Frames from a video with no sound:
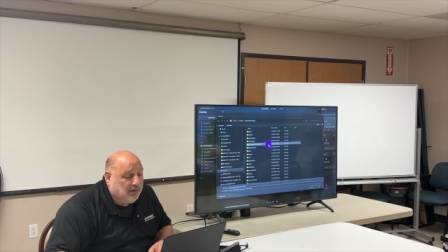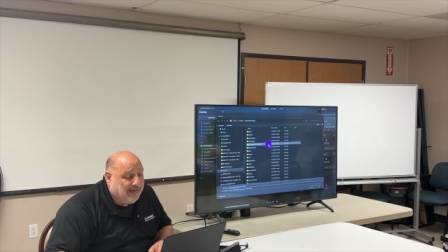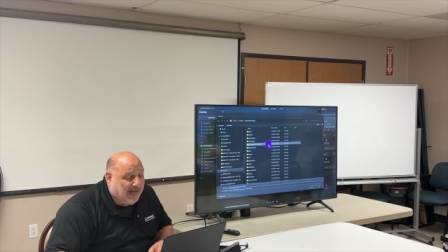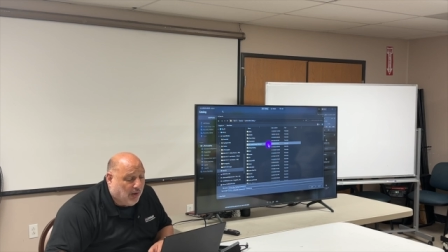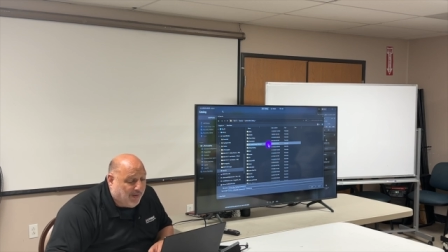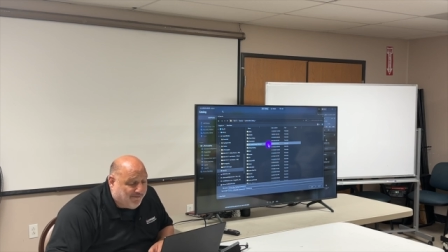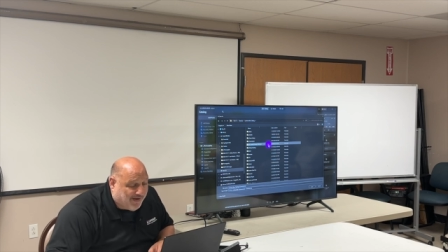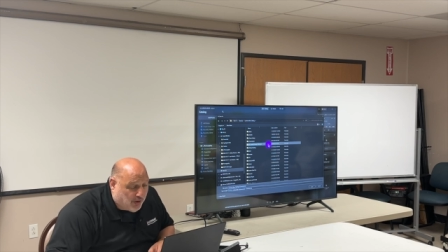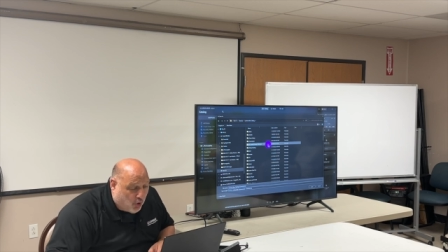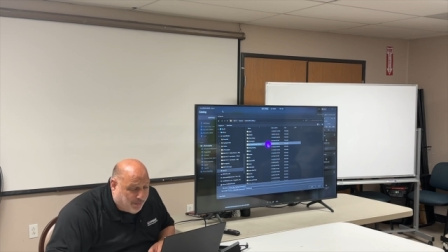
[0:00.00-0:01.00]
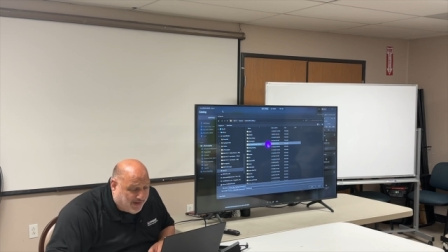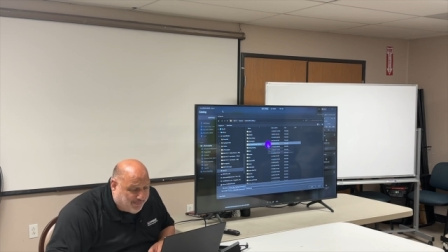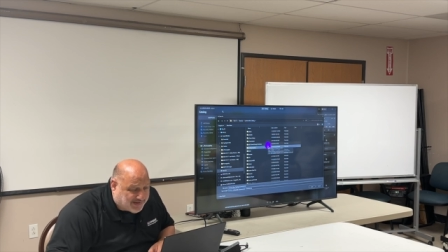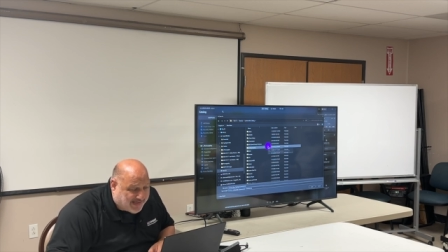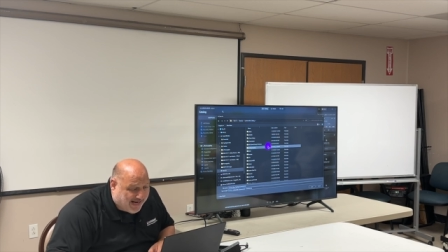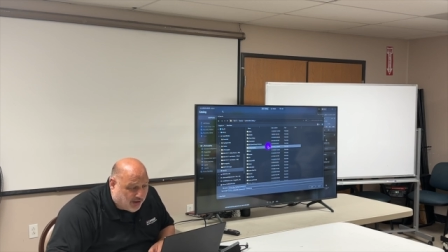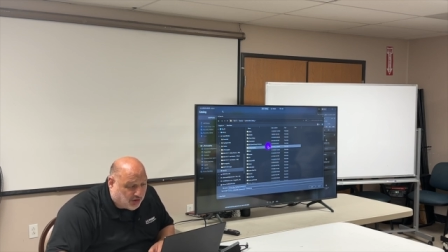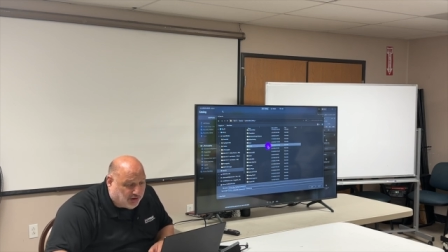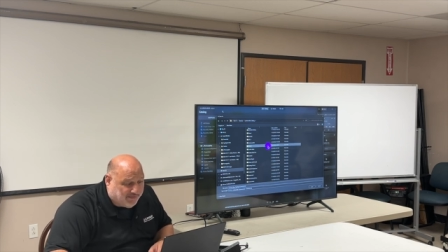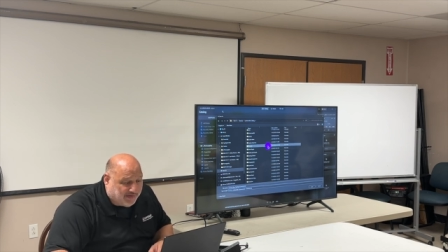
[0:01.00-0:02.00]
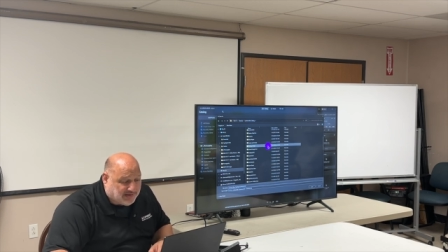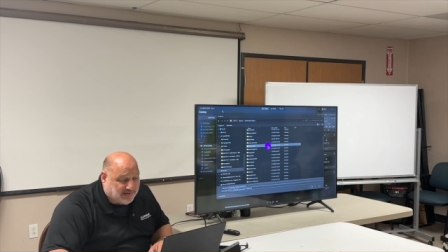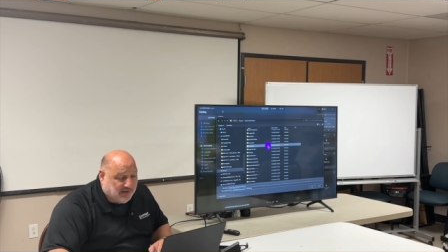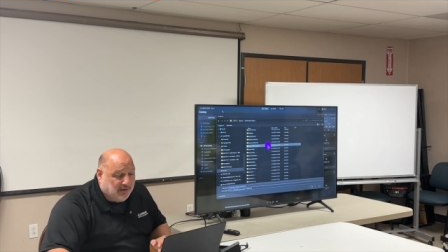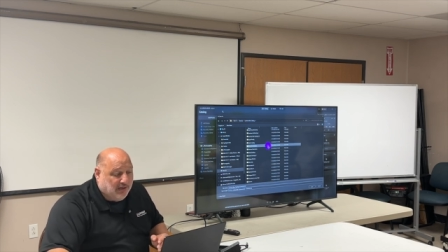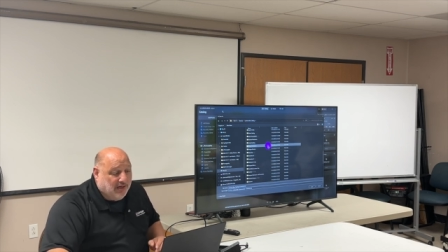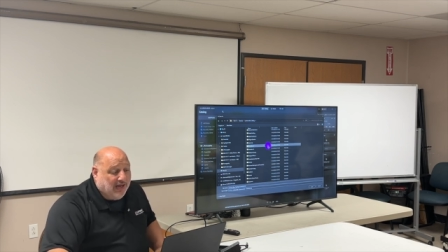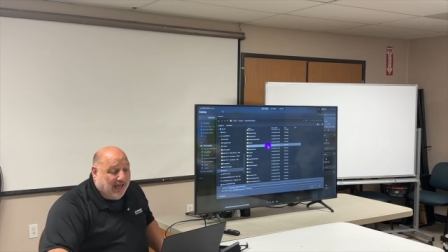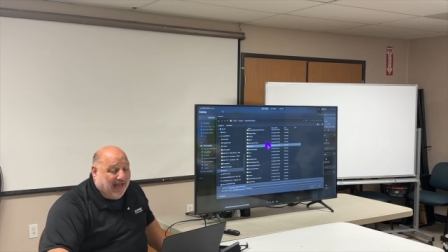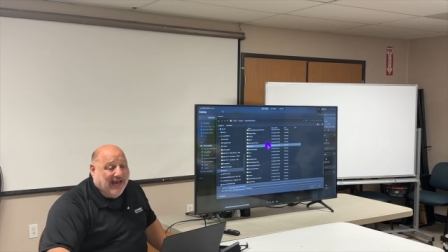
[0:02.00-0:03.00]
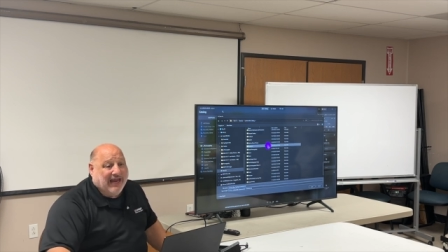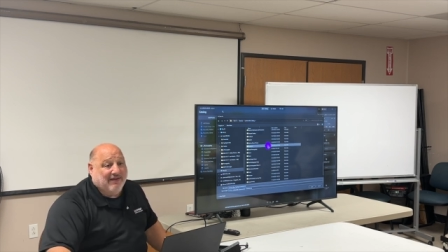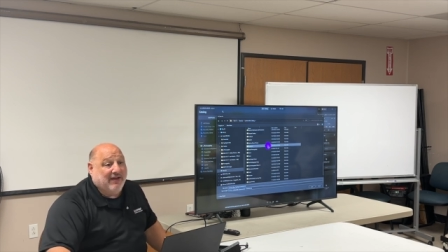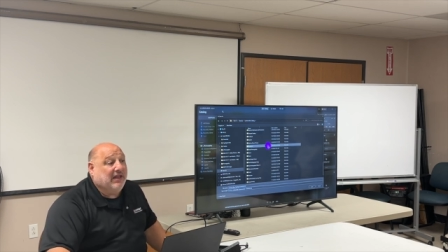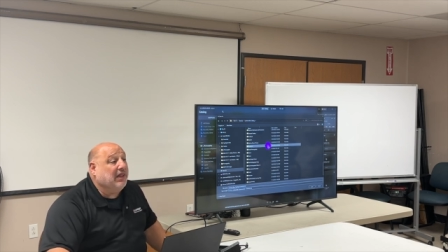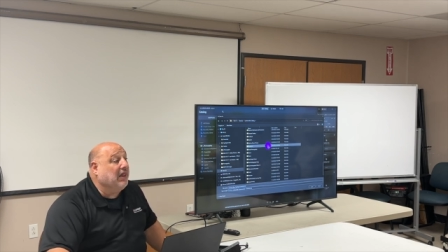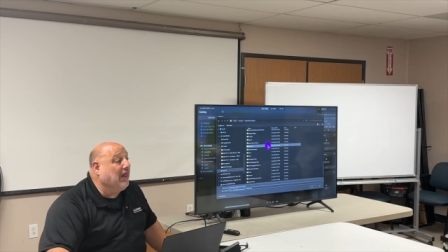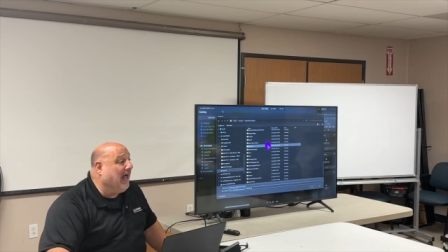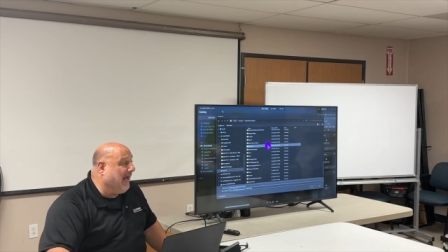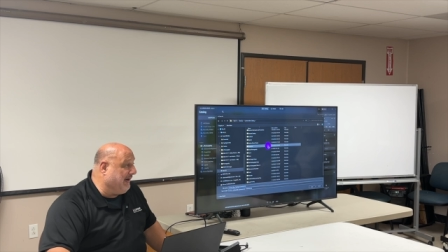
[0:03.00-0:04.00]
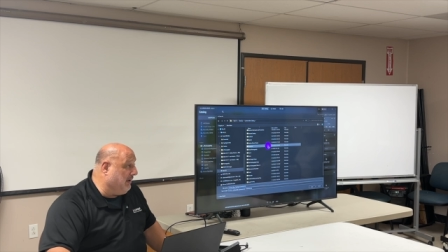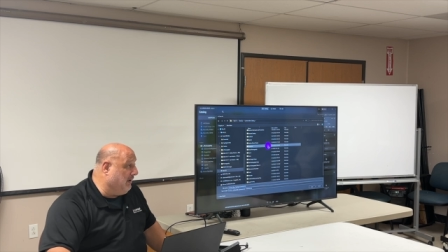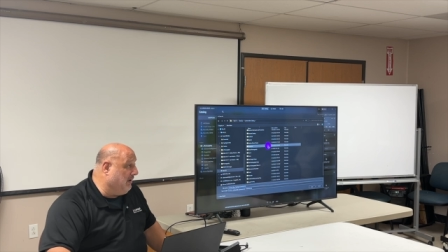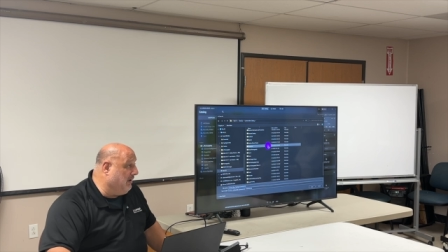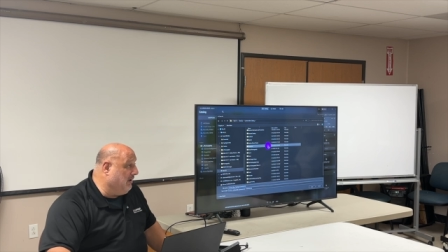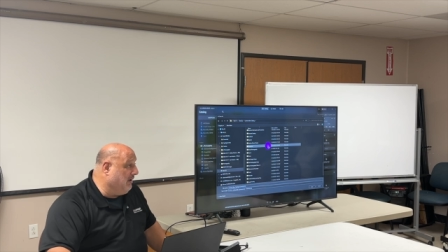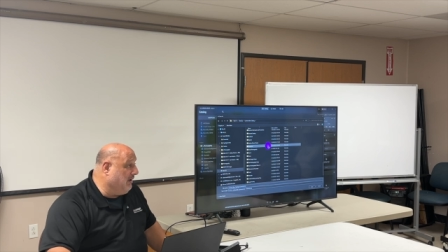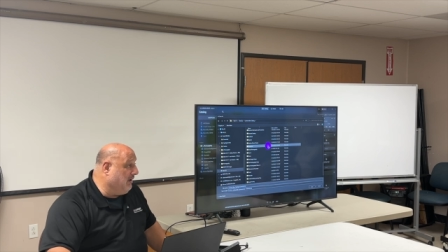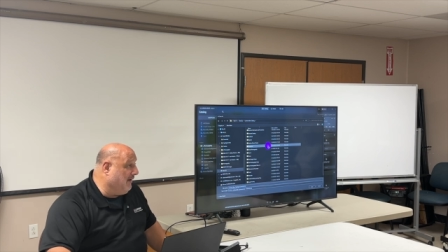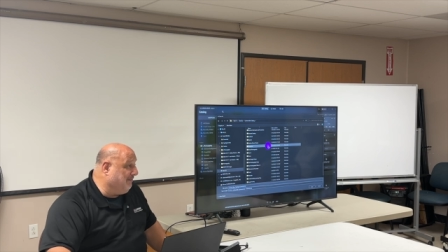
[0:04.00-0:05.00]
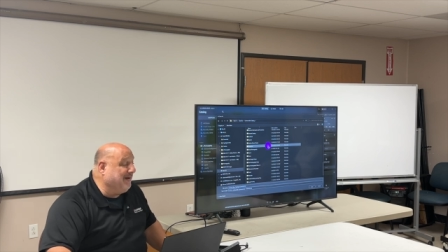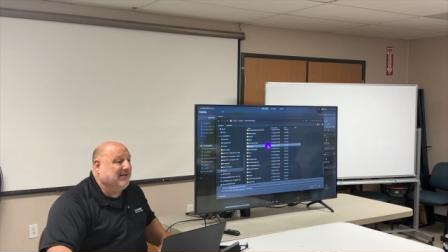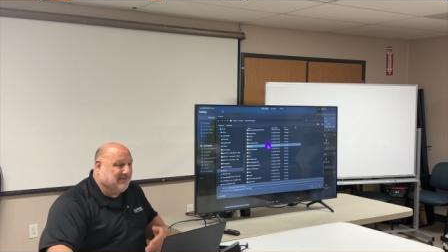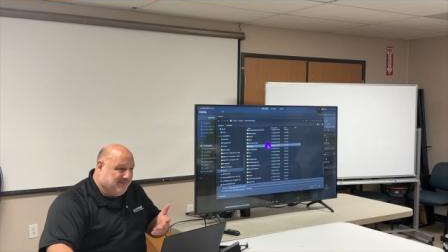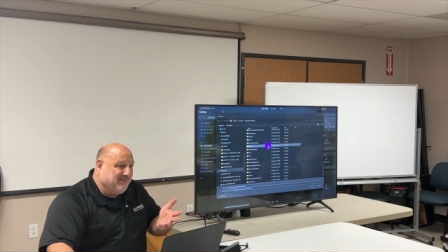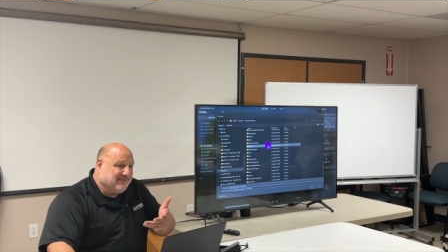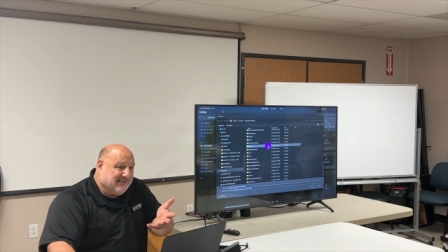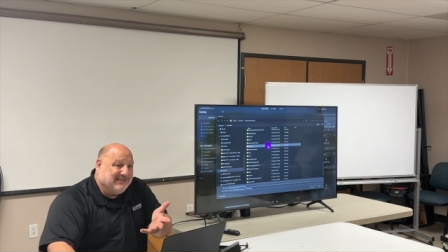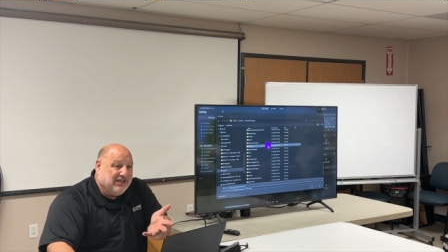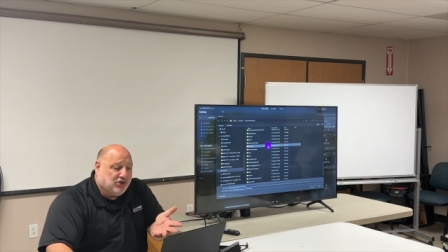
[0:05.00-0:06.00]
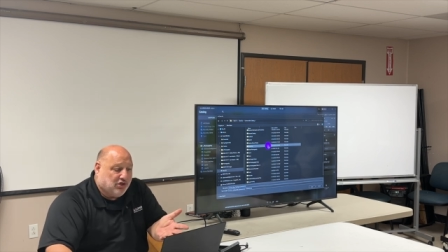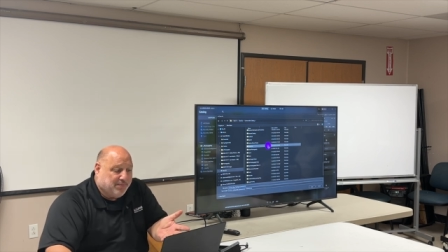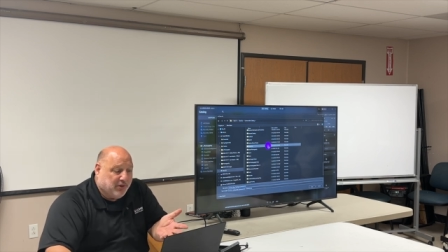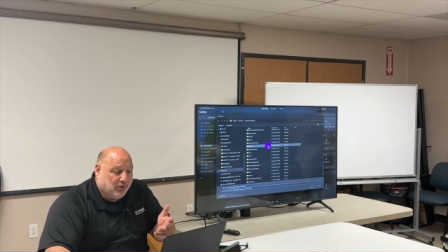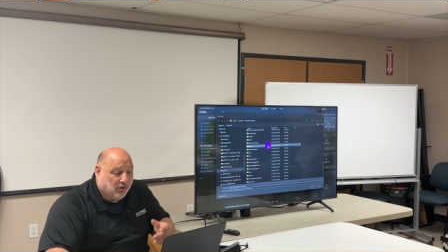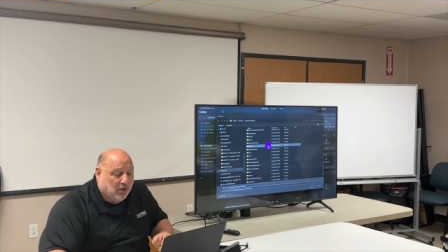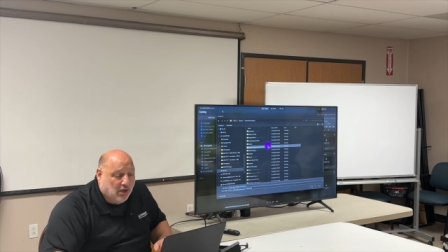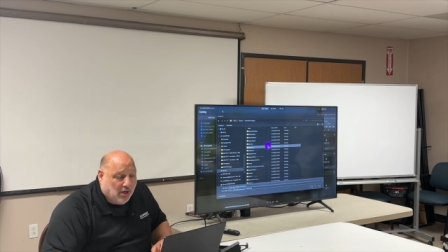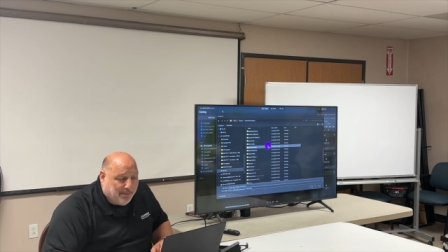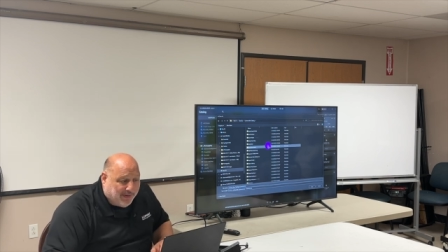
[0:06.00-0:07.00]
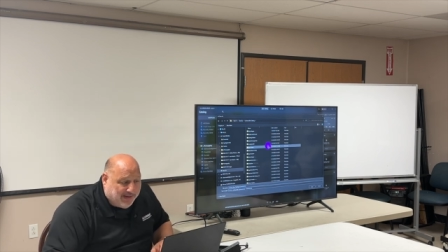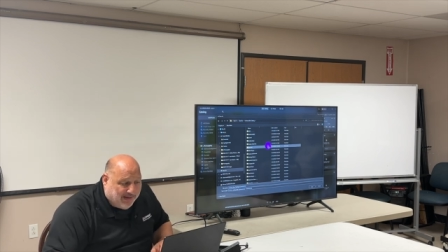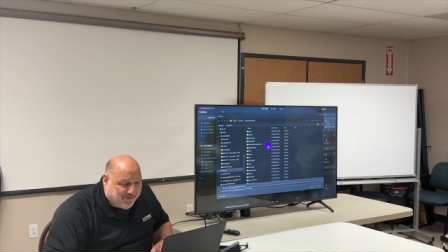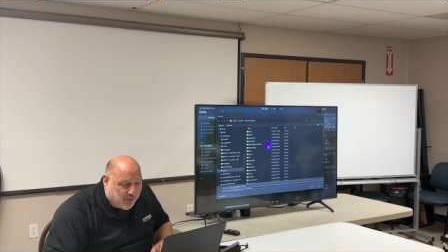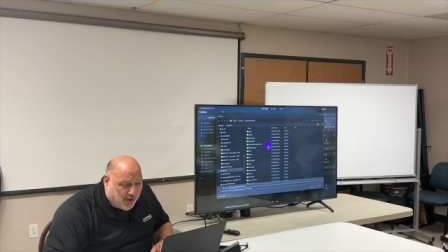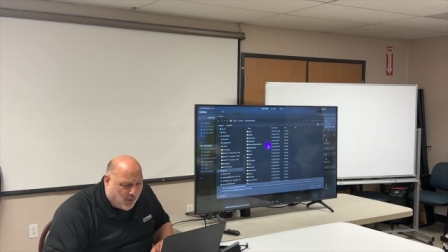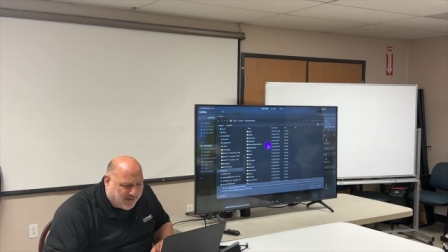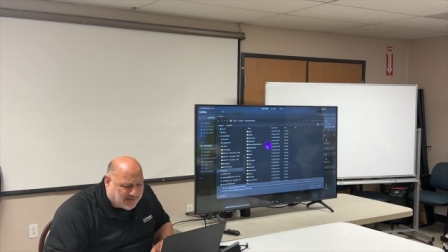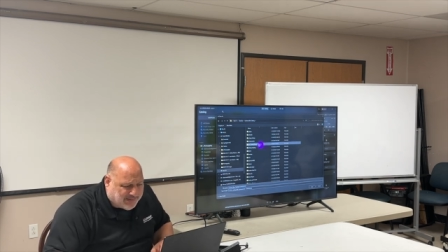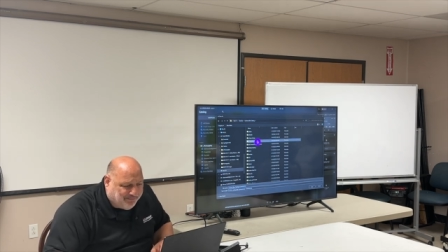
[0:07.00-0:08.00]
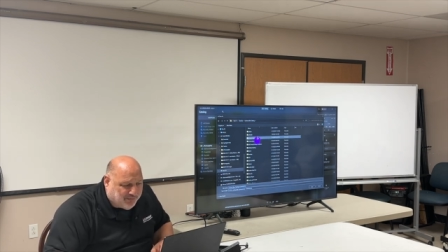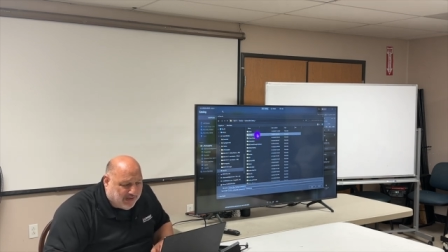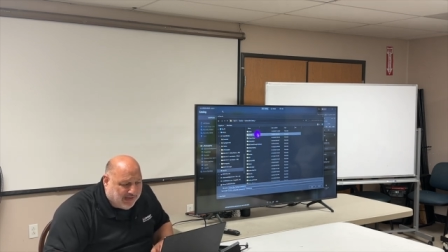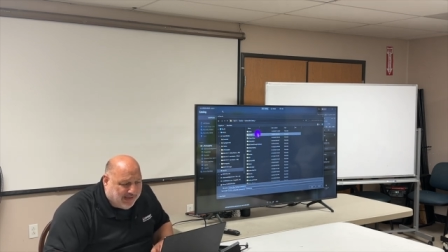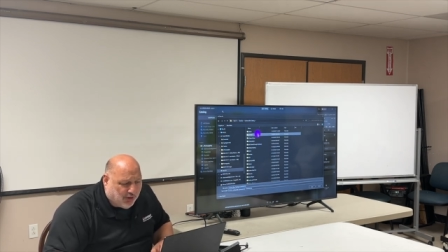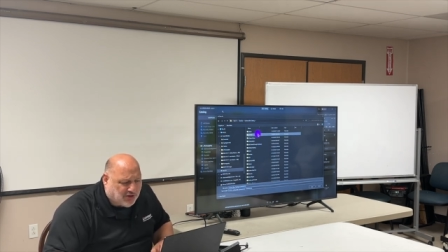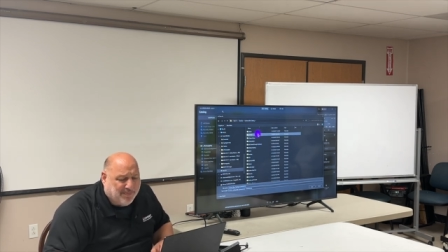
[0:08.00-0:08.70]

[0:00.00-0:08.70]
Now, if I open up this catalog, look at this. I have a lot of, because this is a teaching computer, but if you notice, here's